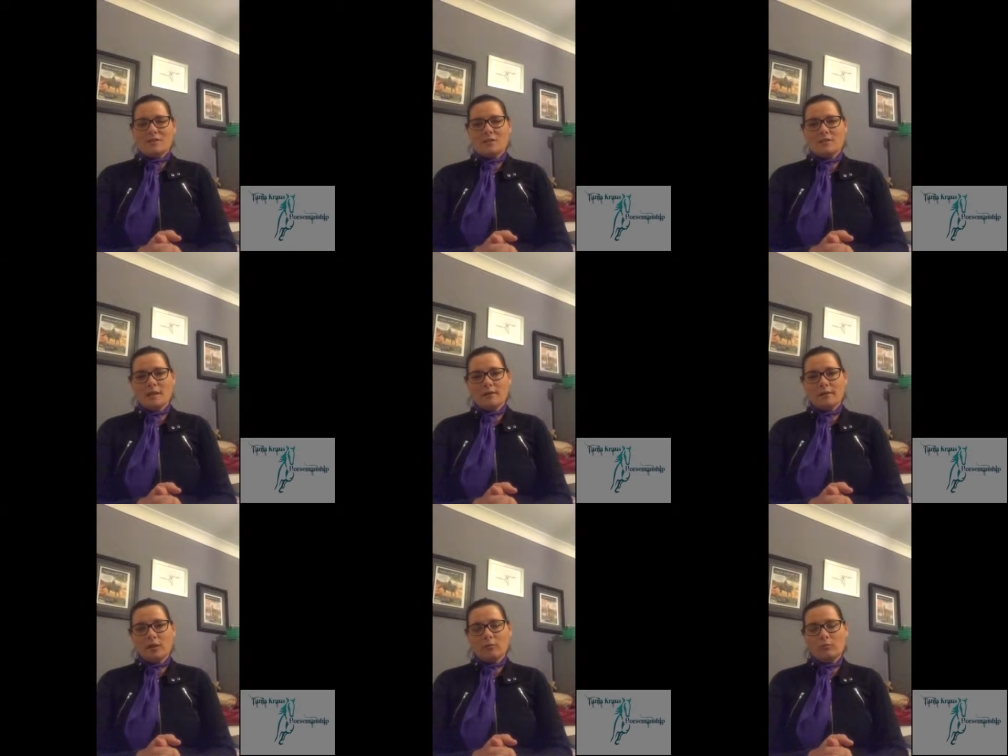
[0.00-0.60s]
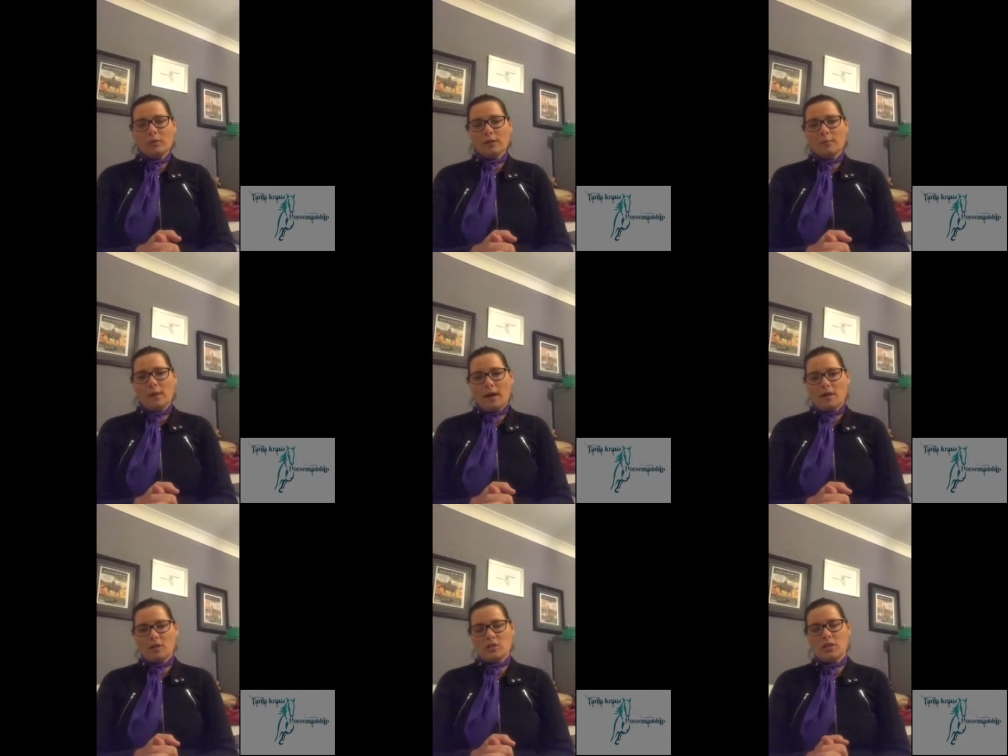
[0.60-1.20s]
So something I'm really
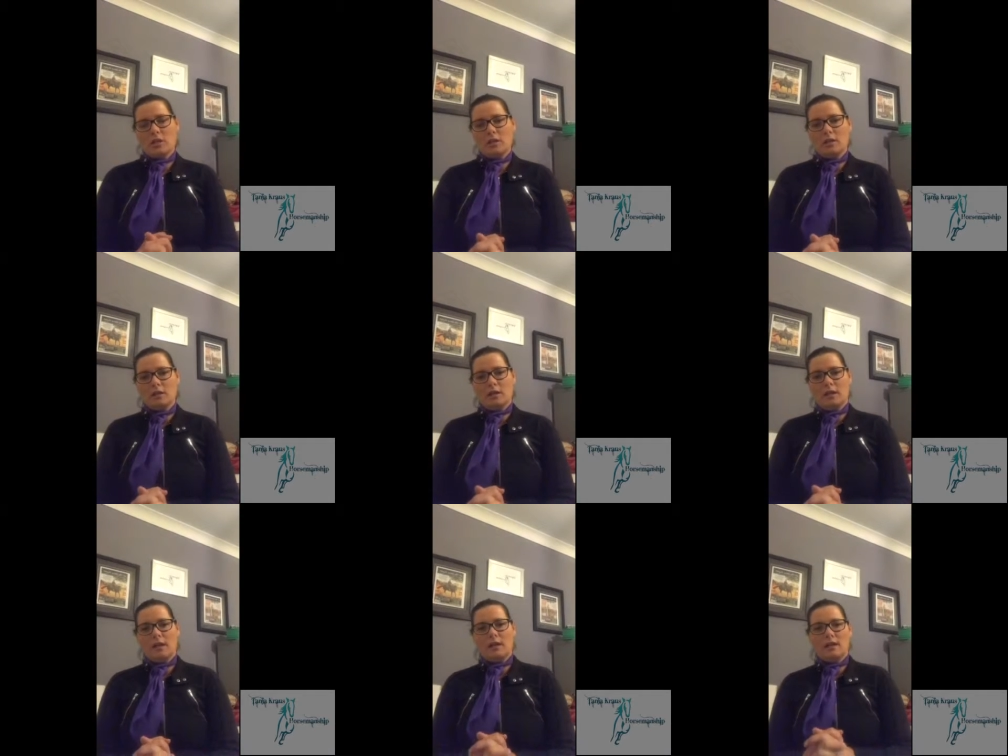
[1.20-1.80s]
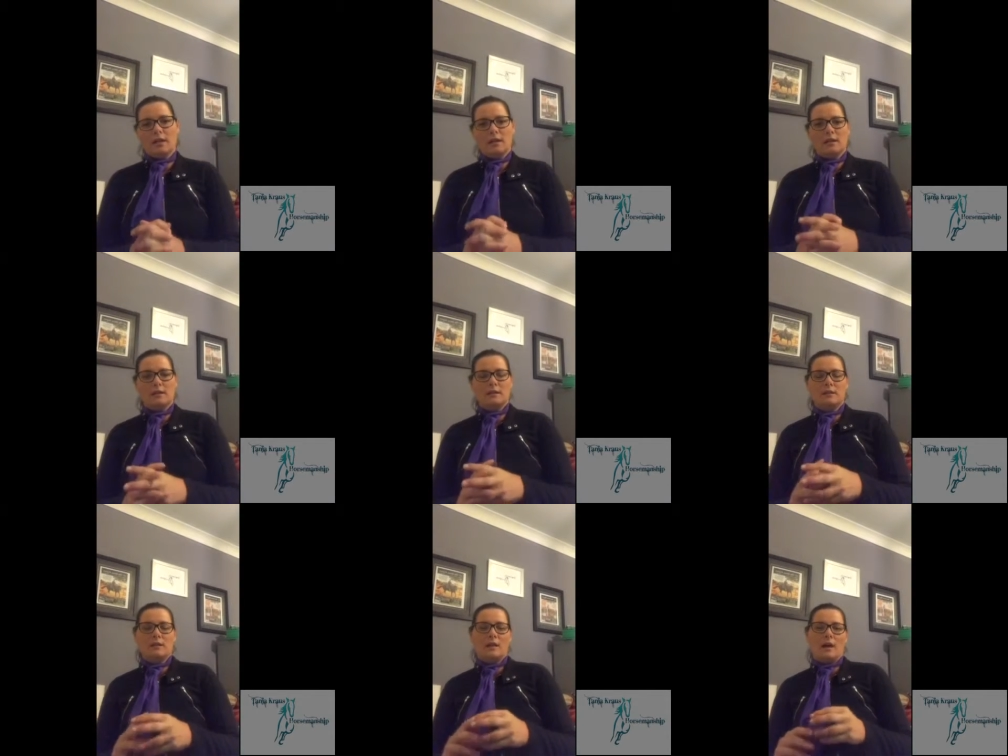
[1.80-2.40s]
passionate
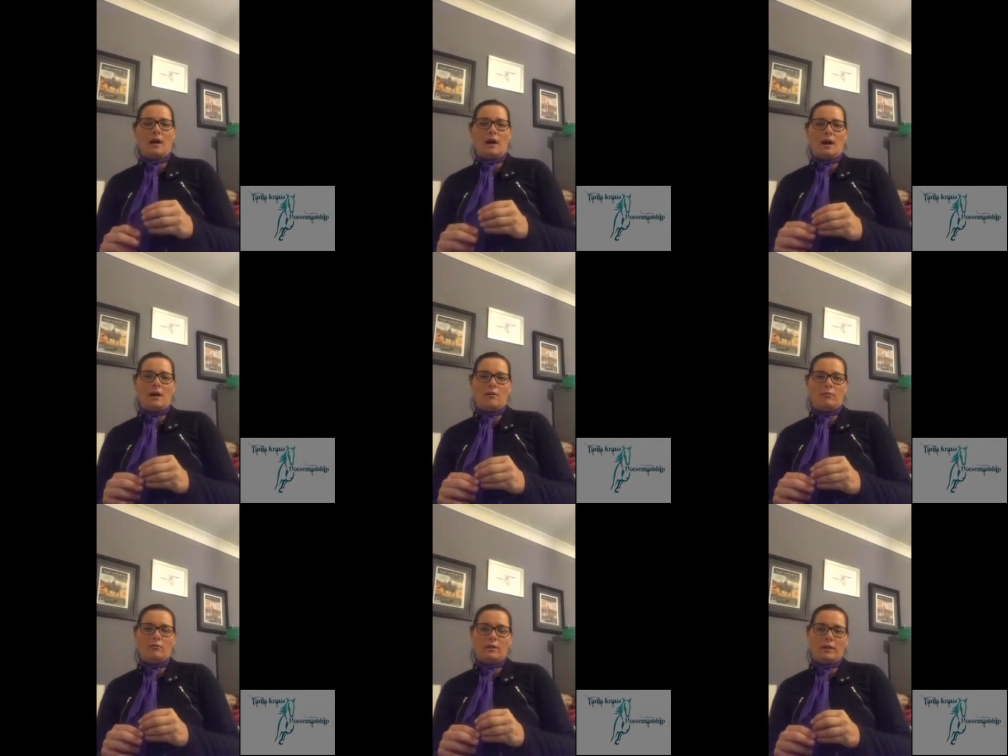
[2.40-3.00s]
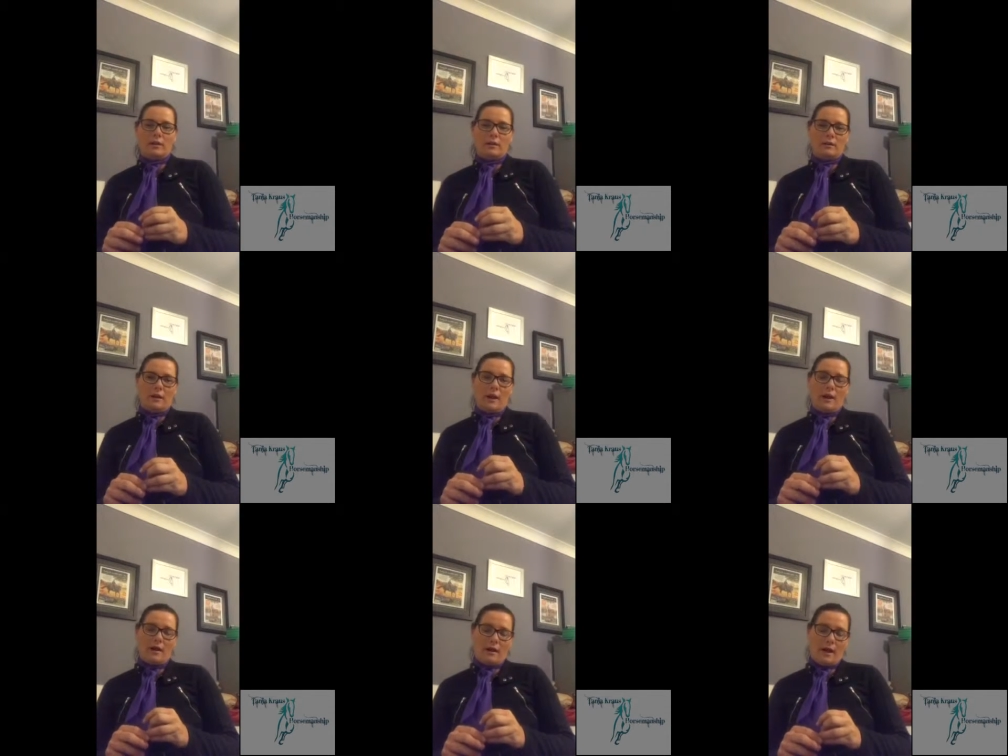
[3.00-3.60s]
in
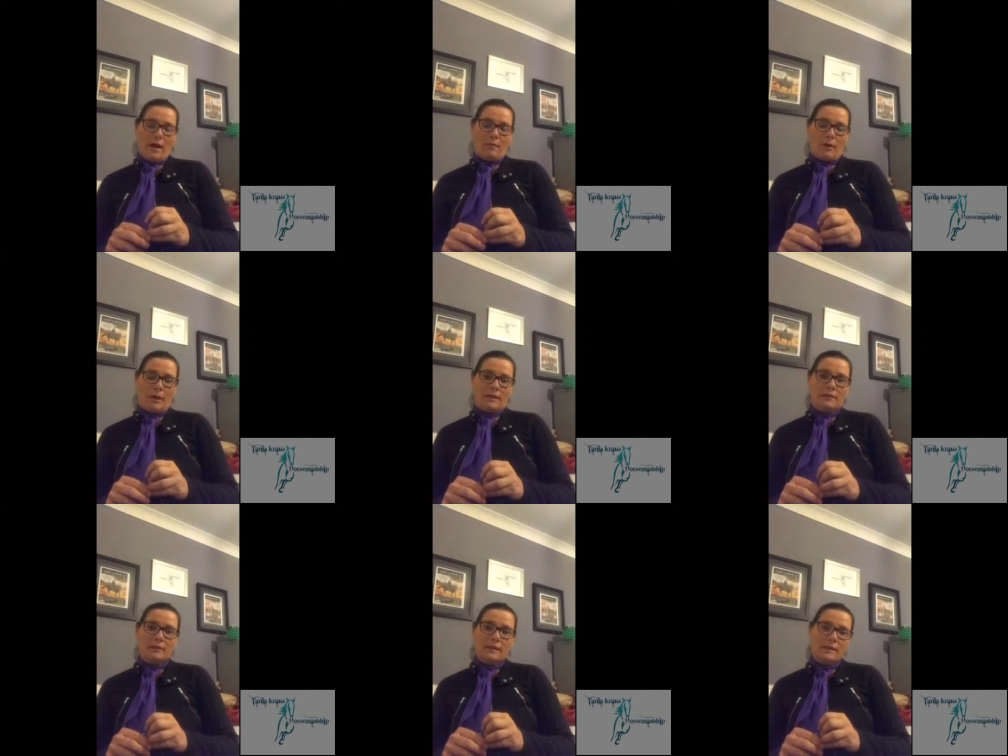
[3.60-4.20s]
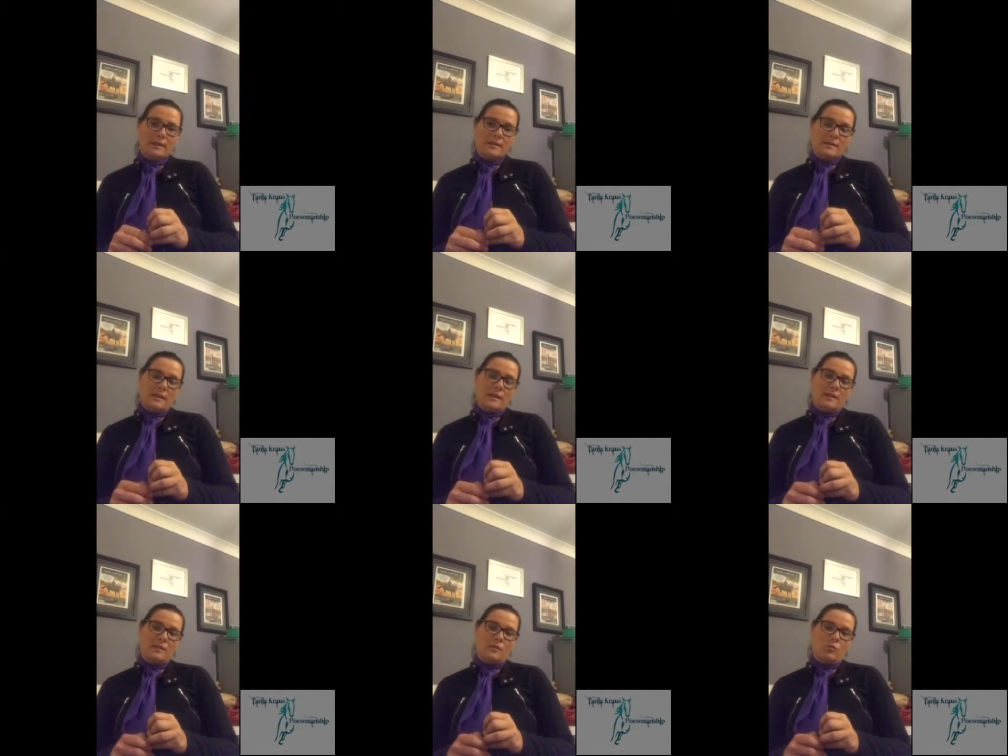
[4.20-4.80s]
at my clinics
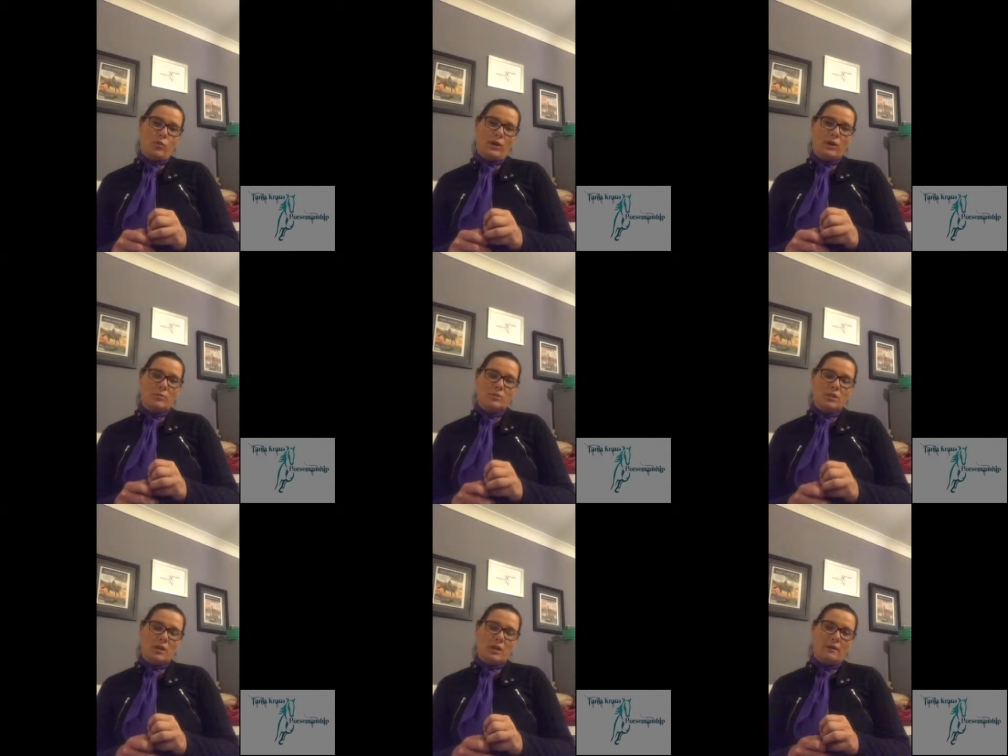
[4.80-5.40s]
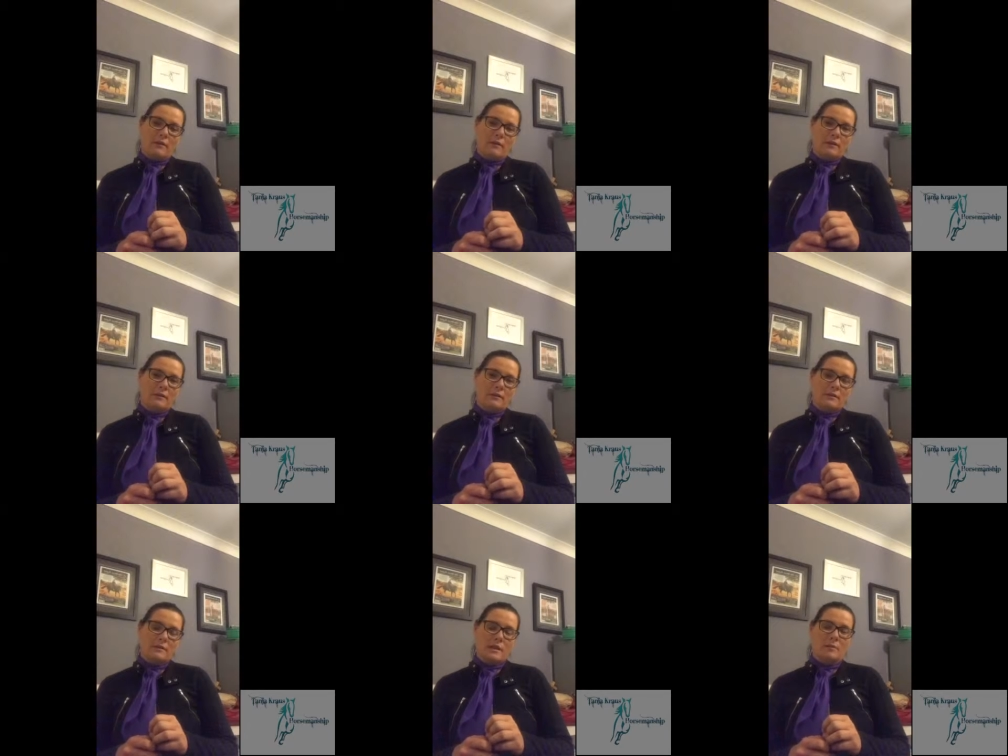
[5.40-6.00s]
is when I'm
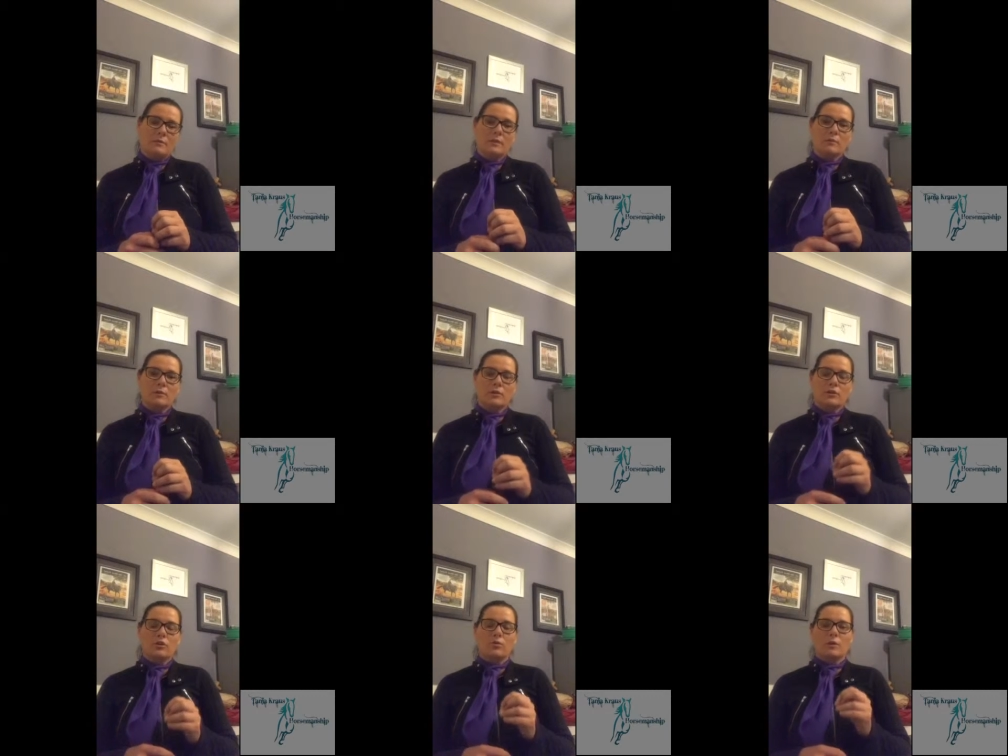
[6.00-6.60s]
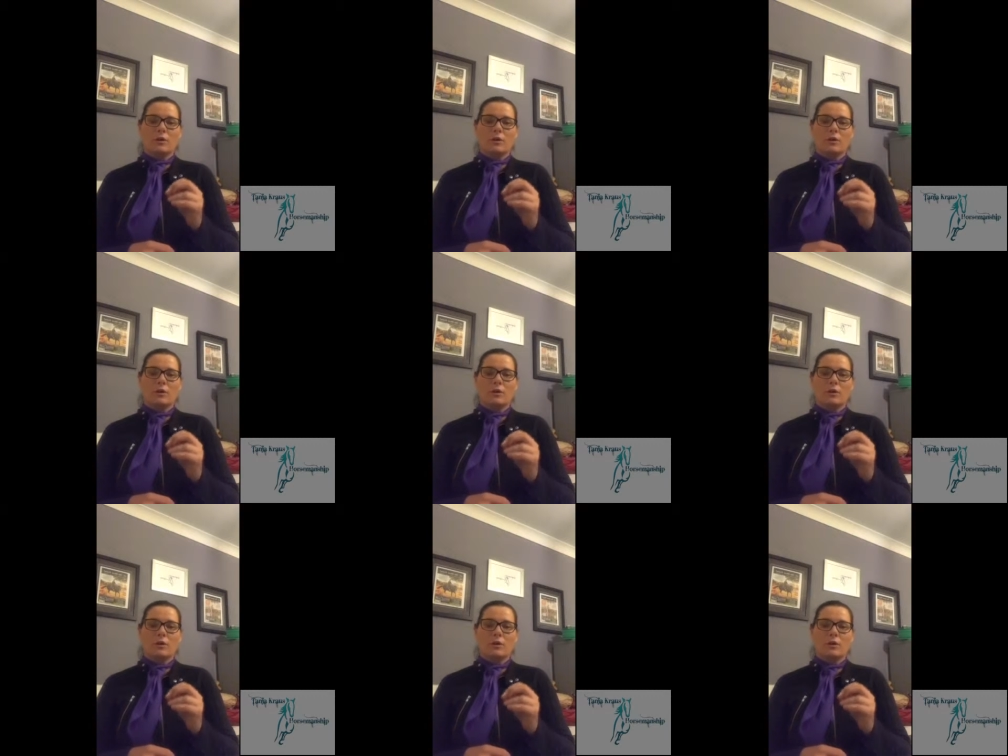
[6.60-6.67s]
sharing something with you,